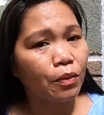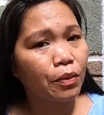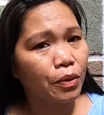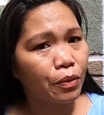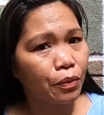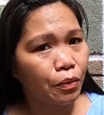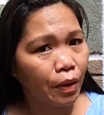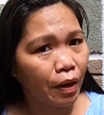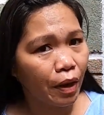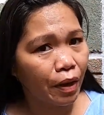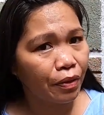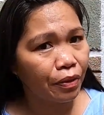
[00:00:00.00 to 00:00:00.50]

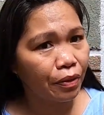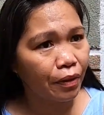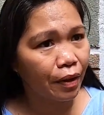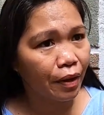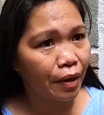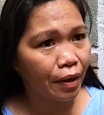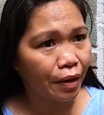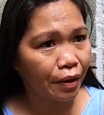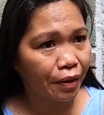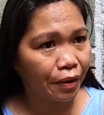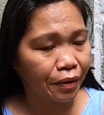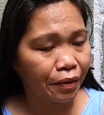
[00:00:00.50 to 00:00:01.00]
when we end
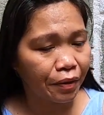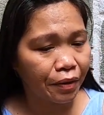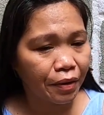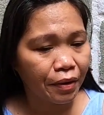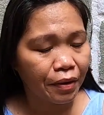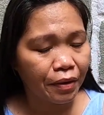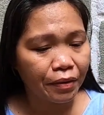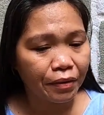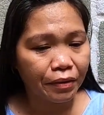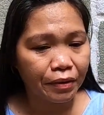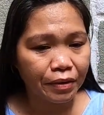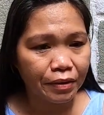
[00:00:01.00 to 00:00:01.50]
there,
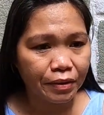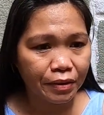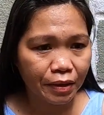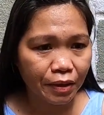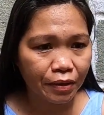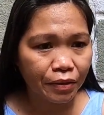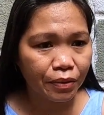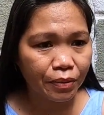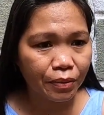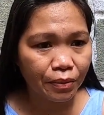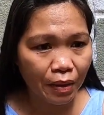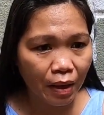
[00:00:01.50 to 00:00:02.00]
they
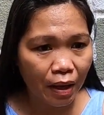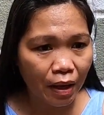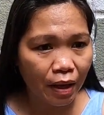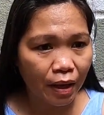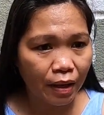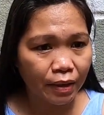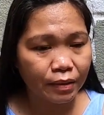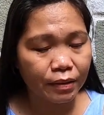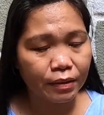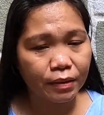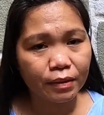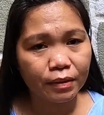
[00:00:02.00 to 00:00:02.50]
said to
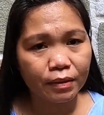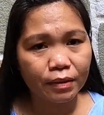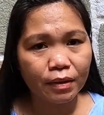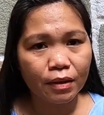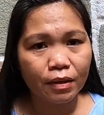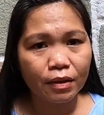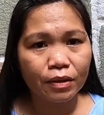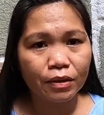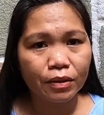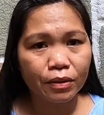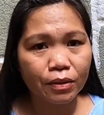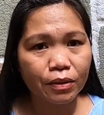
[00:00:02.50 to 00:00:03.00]
us,
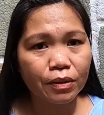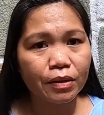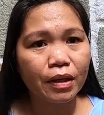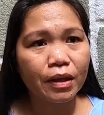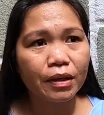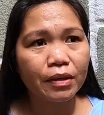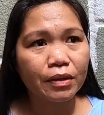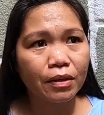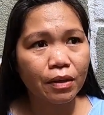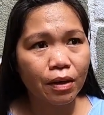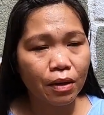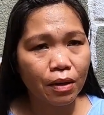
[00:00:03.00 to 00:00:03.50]
you
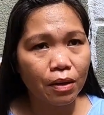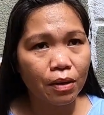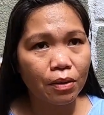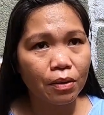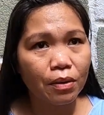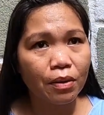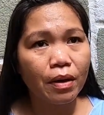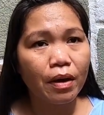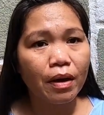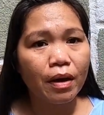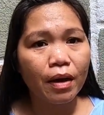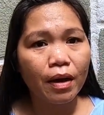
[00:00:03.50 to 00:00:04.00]
can
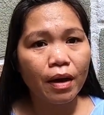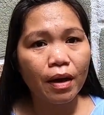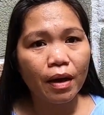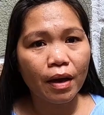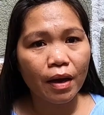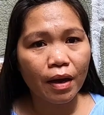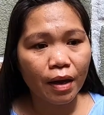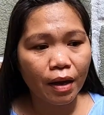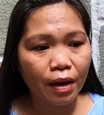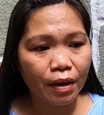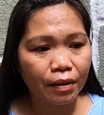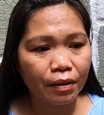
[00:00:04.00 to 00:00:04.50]
go
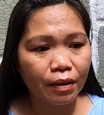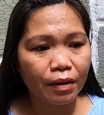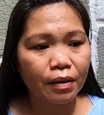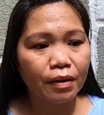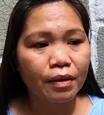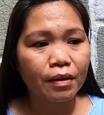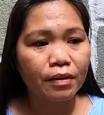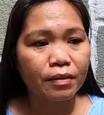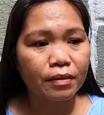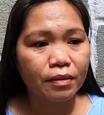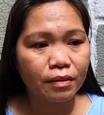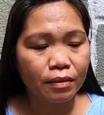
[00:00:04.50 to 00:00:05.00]

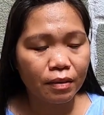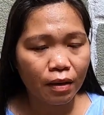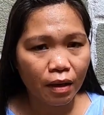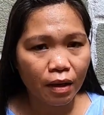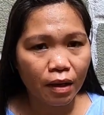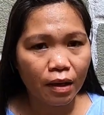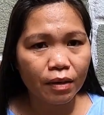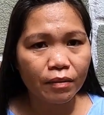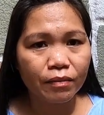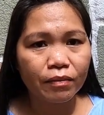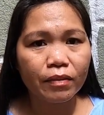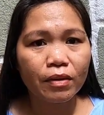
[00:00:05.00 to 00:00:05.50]

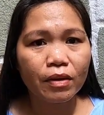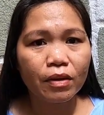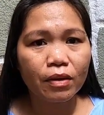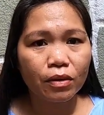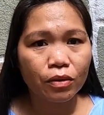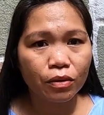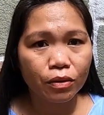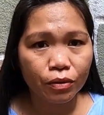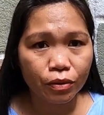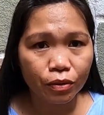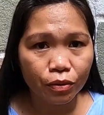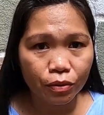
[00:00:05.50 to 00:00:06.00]
anytime
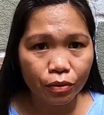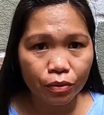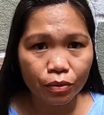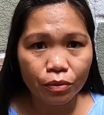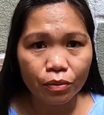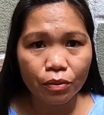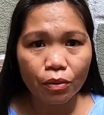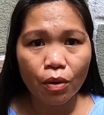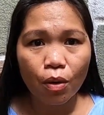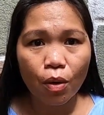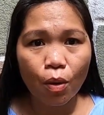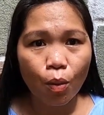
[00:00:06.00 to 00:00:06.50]

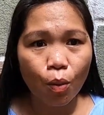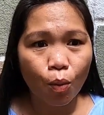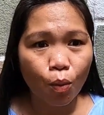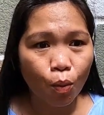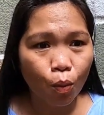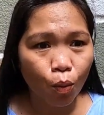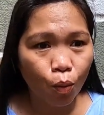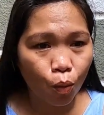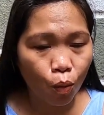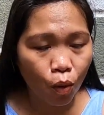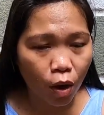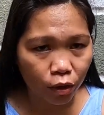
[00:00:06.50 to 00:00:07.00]
you
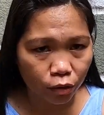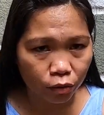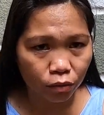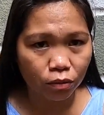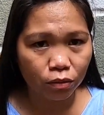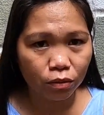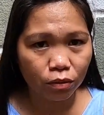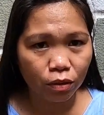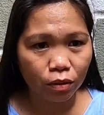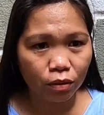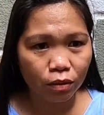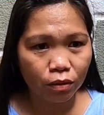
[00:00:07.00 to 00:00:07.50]

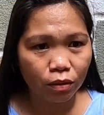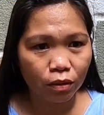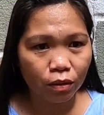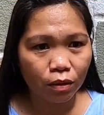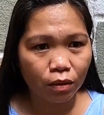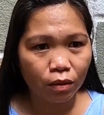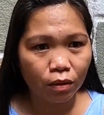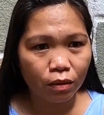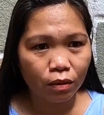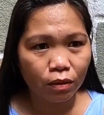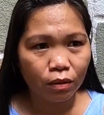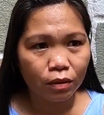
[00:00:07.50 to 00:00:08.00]
want.
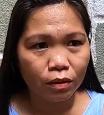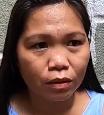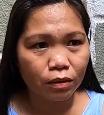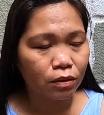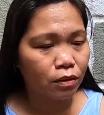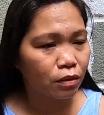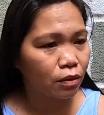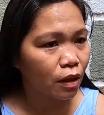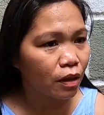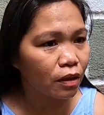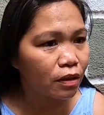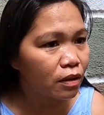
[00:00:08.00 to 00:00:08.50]

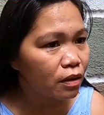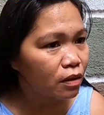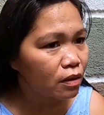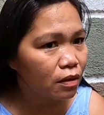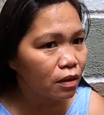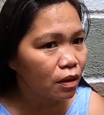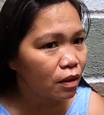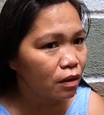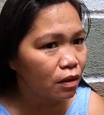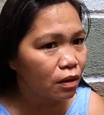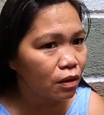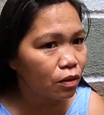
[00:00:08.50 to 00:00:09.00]
It's not they
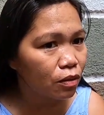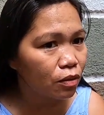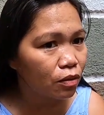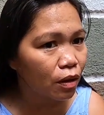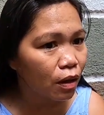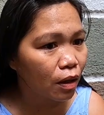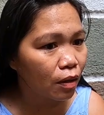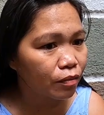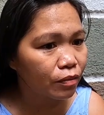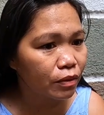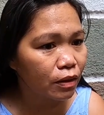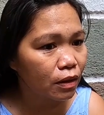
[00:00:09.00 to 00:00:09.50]
said they don't
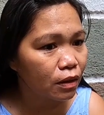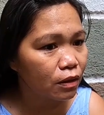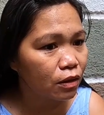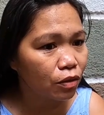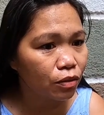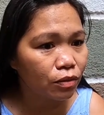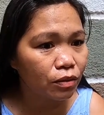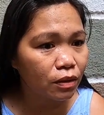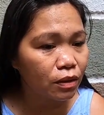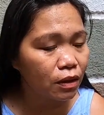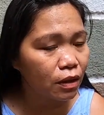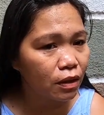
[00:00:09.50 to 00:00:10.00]
have they
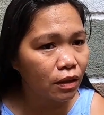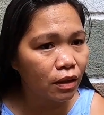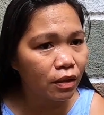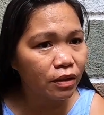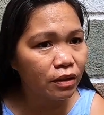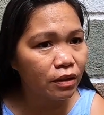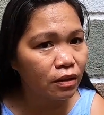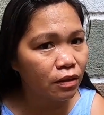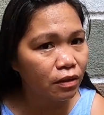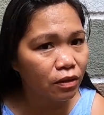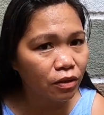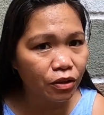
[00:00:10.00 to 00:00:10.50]
don't say
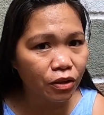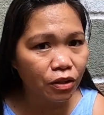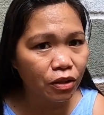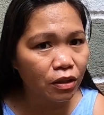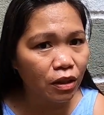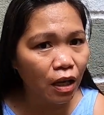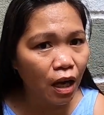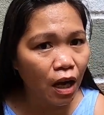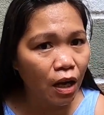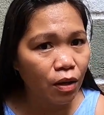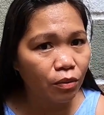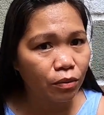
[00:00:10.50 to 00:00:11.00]
there's a
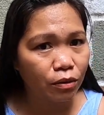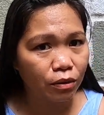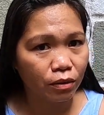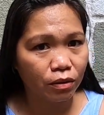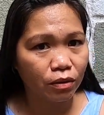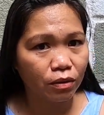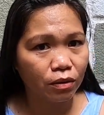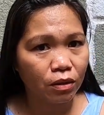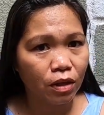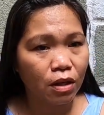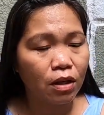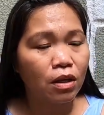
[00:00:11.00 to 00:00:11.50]
certain hours.